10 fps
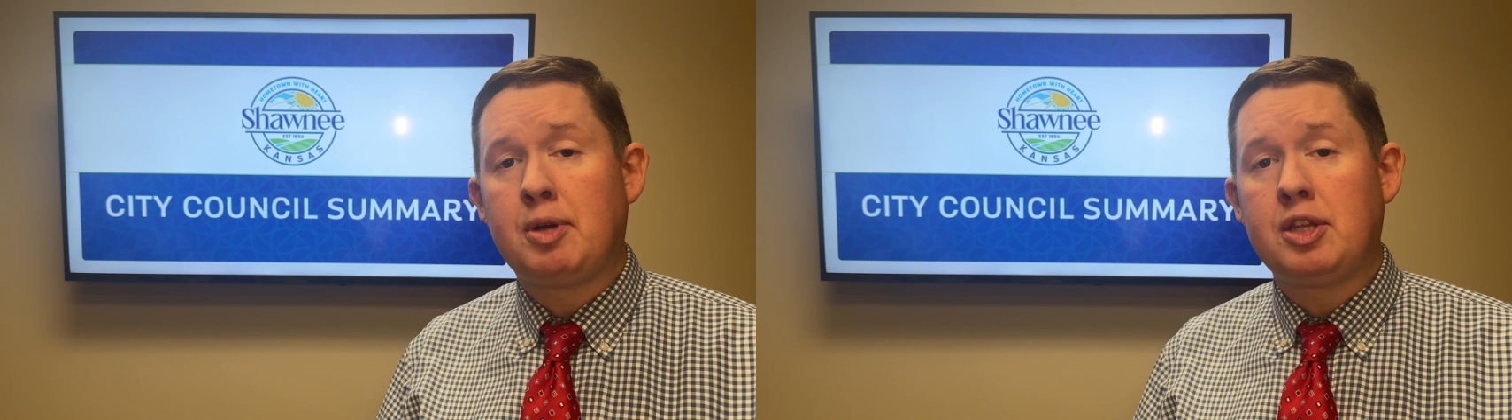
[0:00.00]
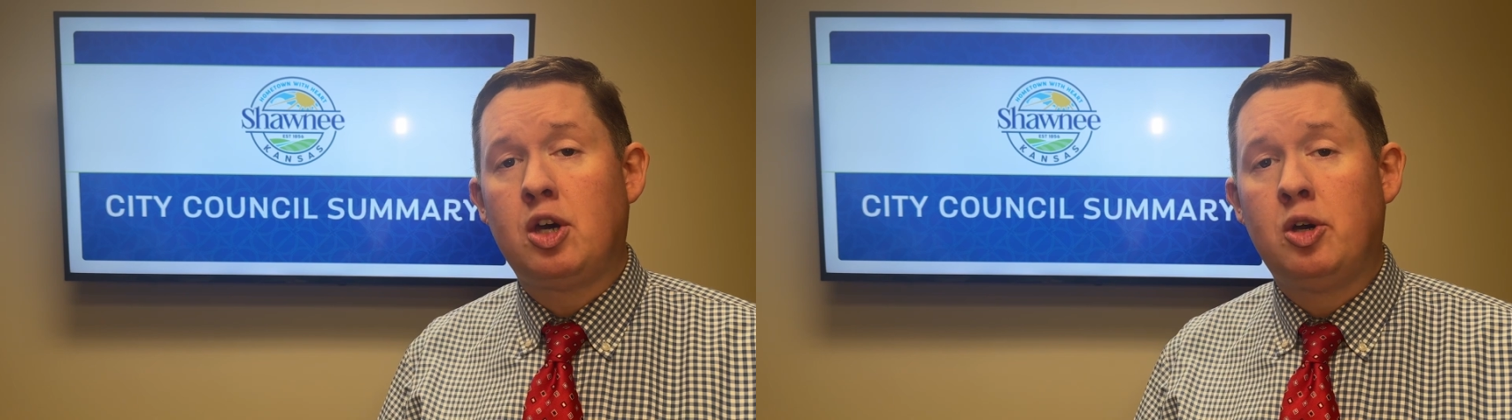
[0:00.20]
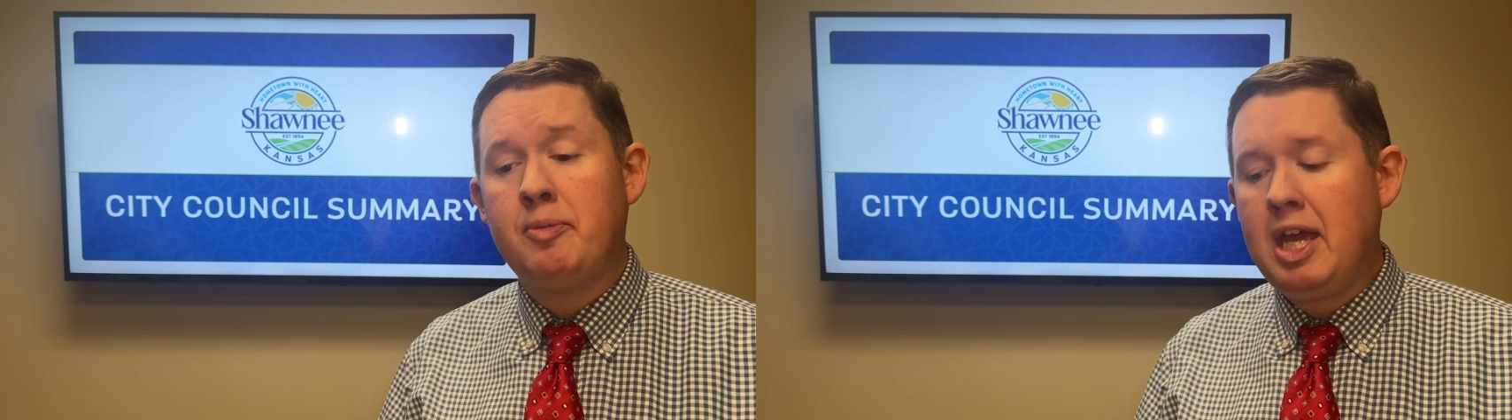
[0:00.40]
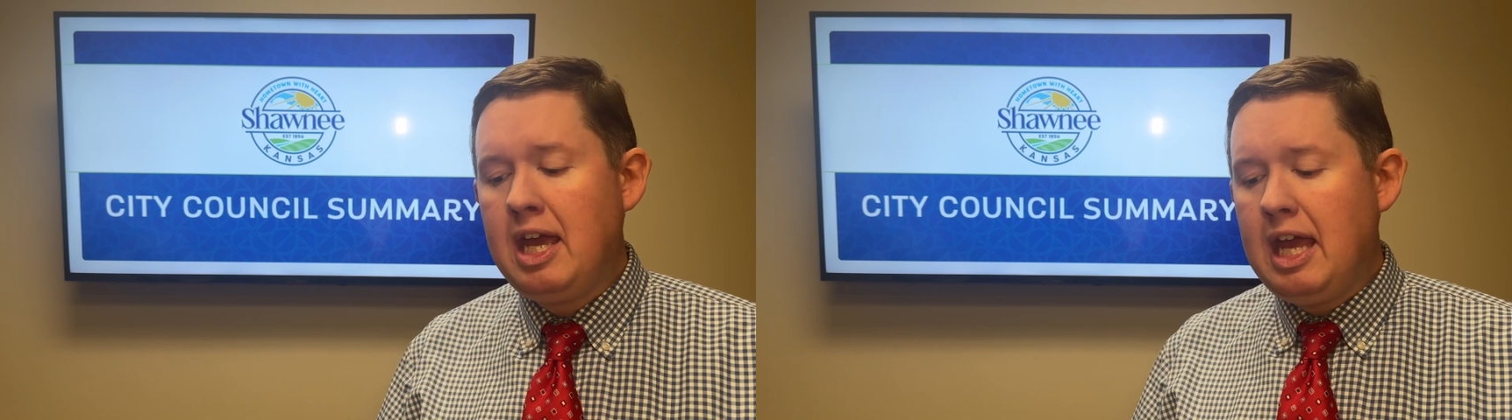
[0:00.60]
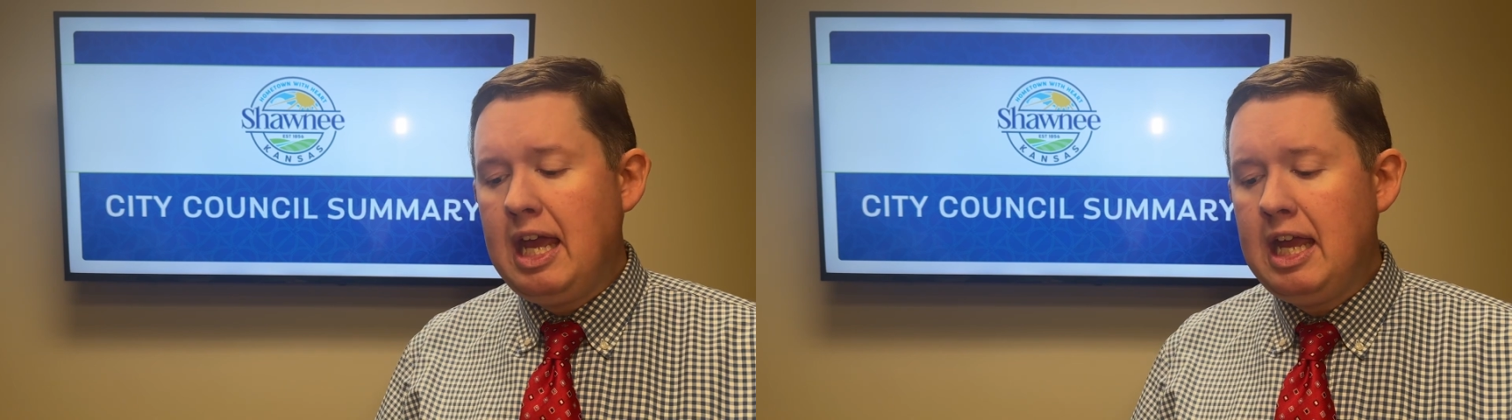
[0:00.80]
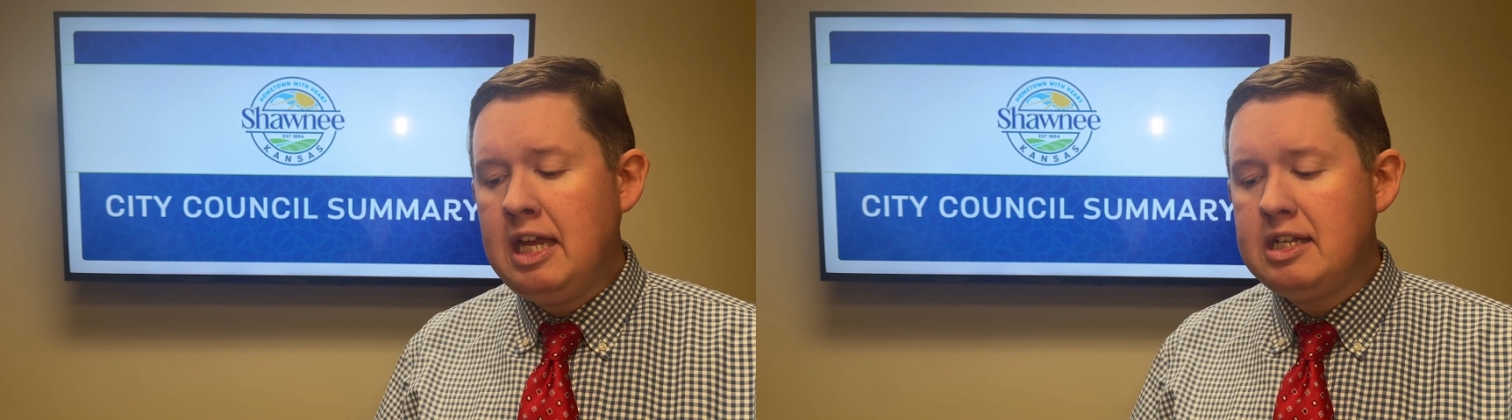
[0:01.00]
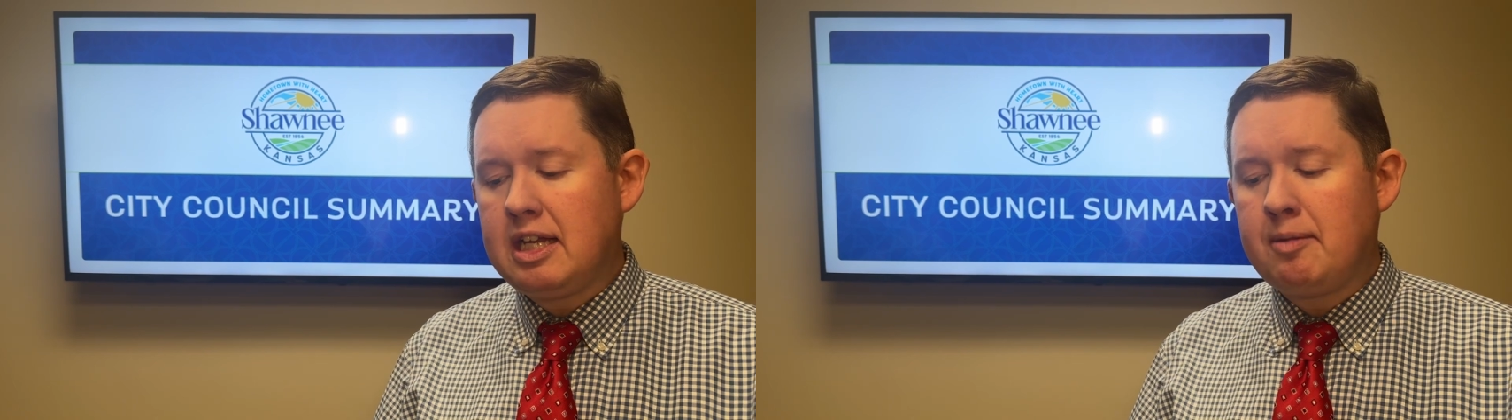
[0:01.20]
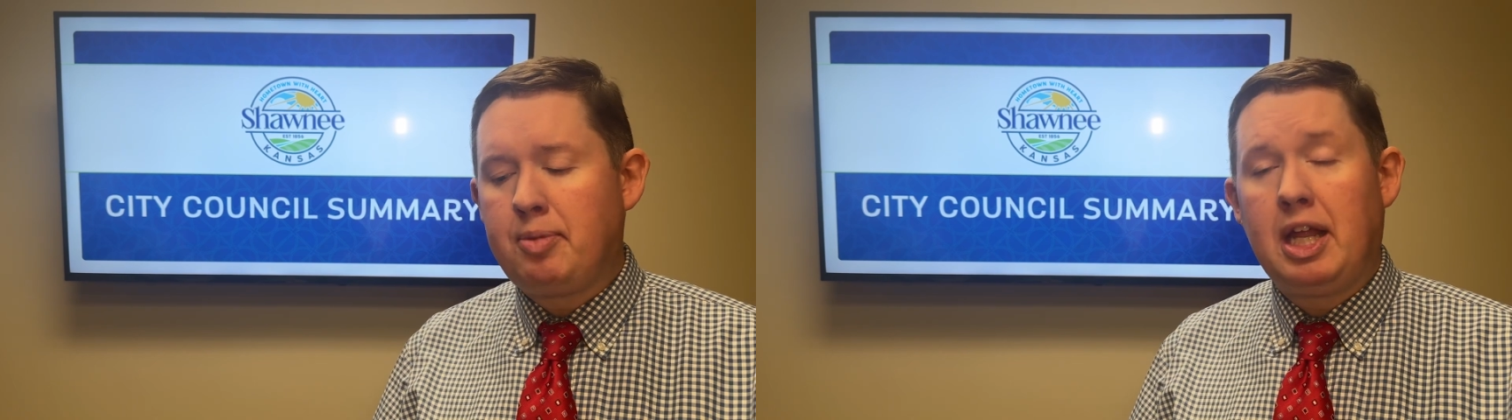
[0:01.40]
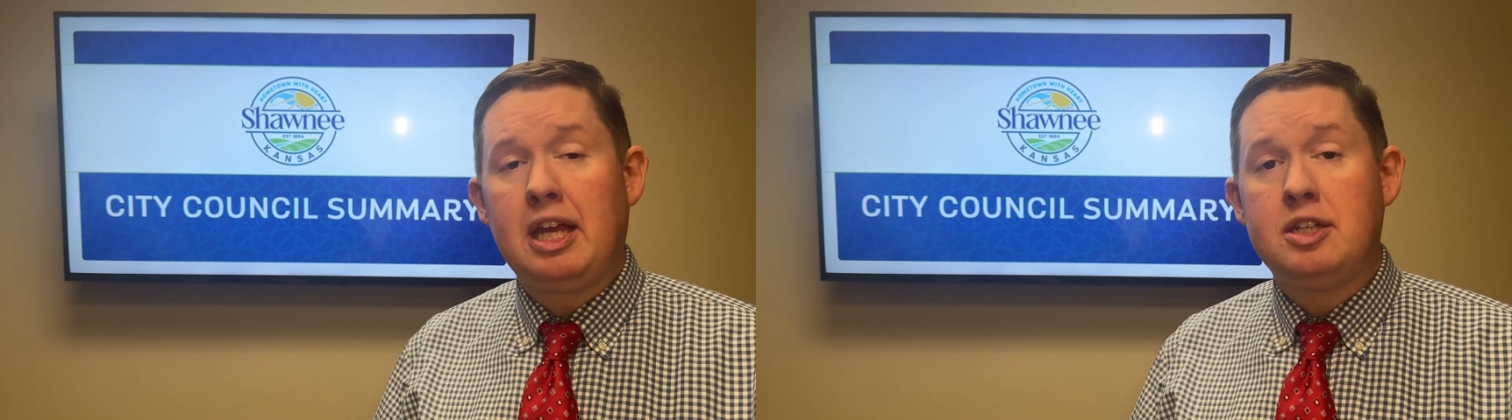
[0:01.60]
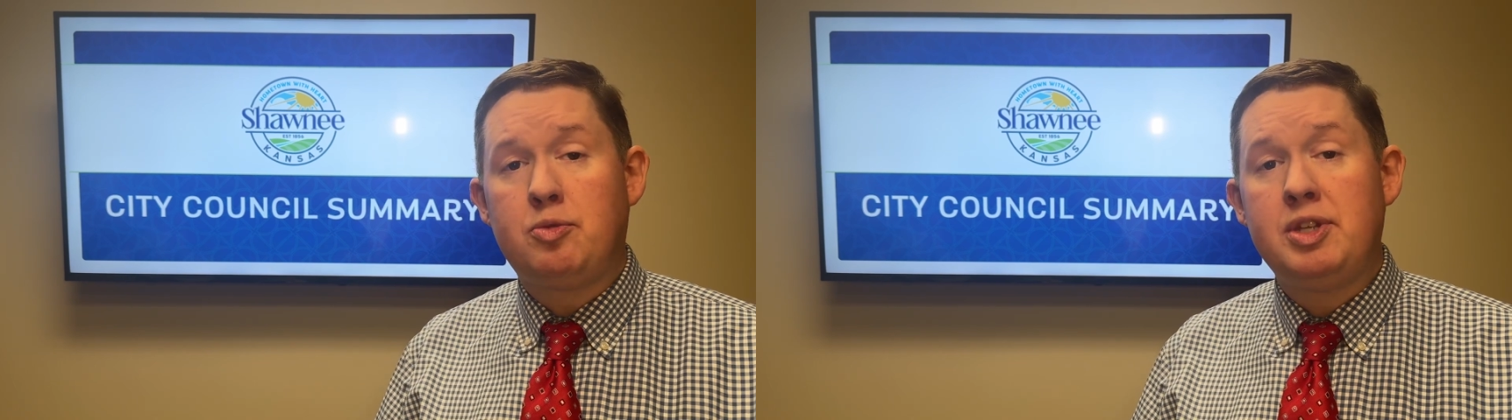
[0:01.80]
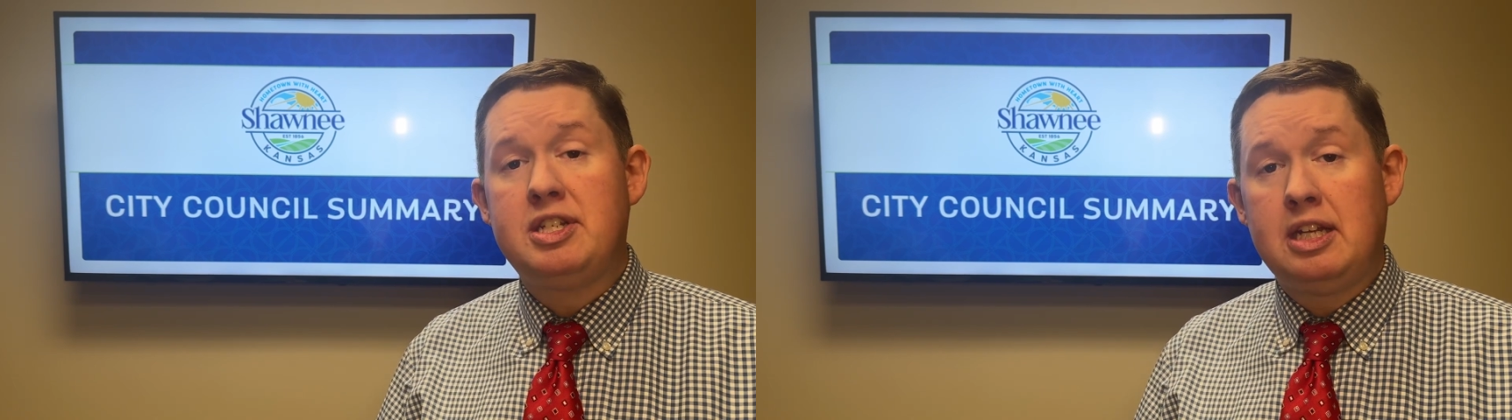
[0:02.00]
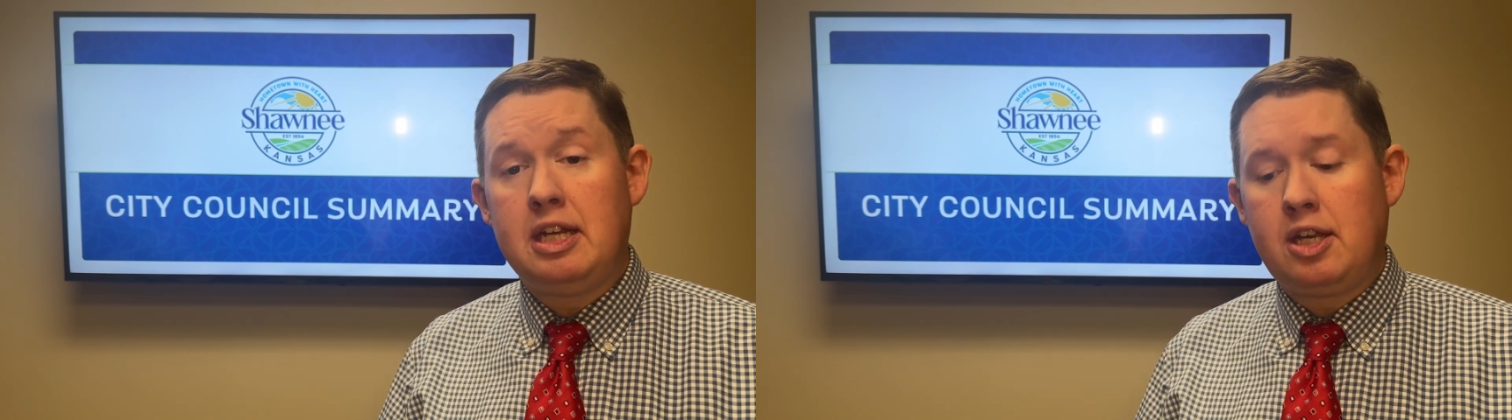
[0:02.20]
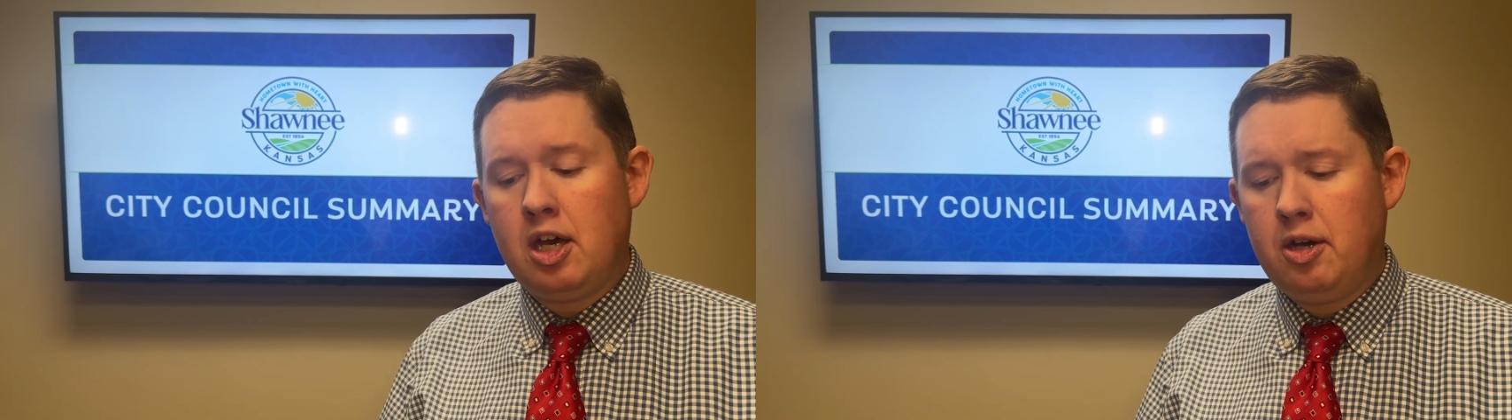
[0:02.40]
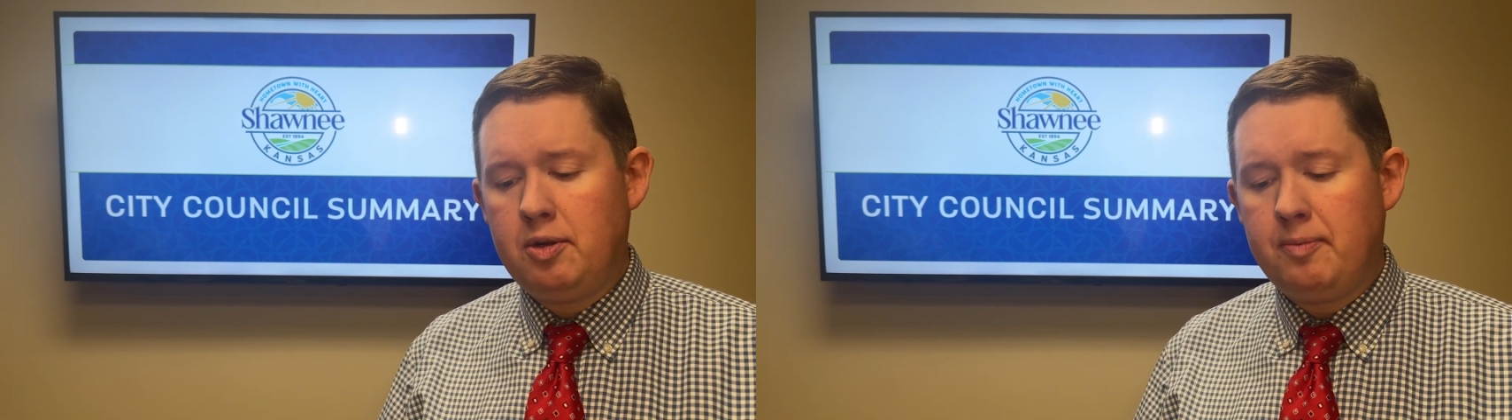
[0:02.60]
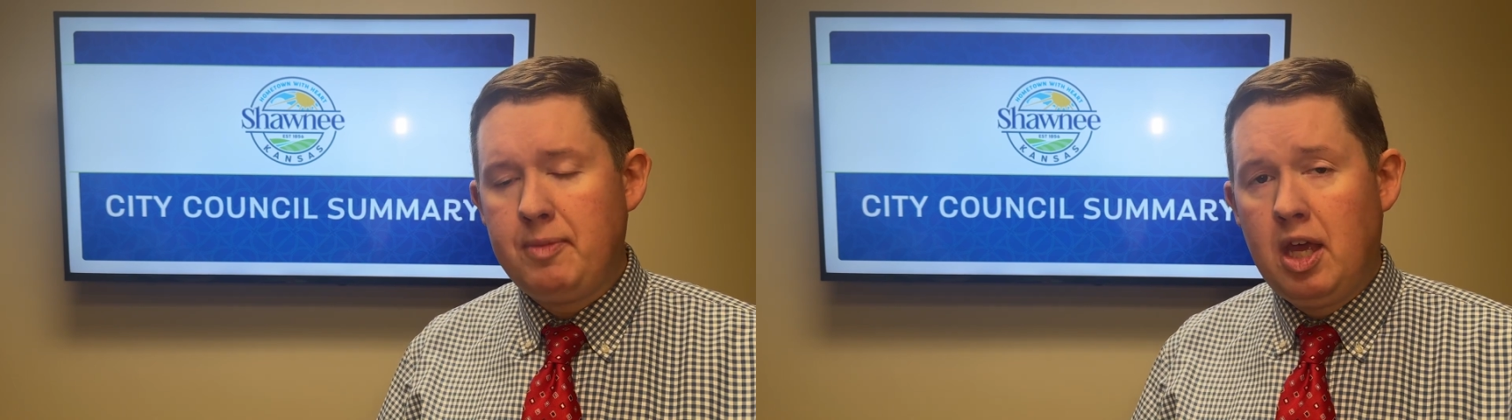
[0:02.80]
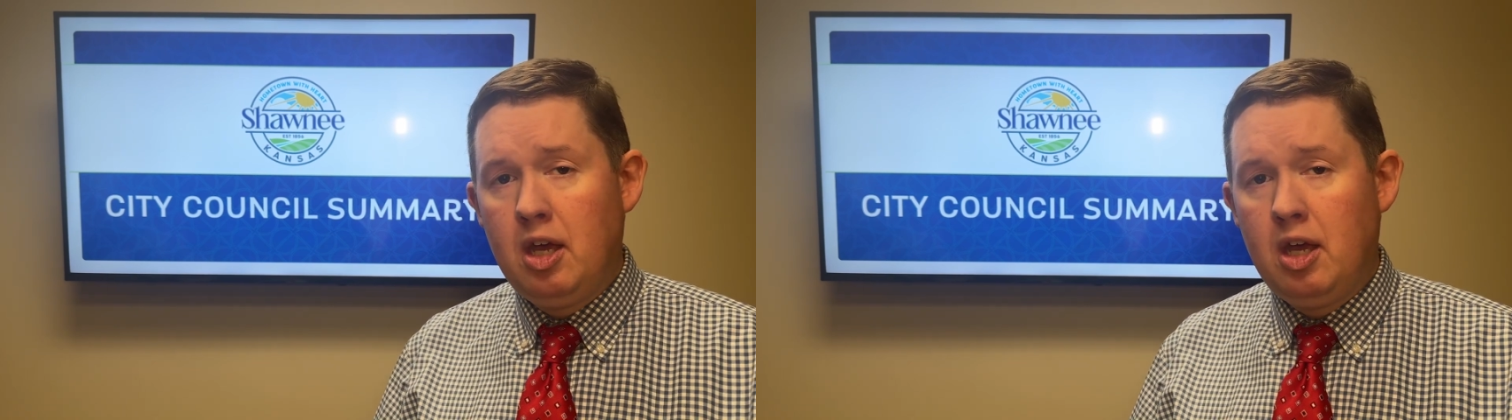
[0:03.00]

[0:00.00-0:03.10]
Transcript: bring the home into compliance with city code.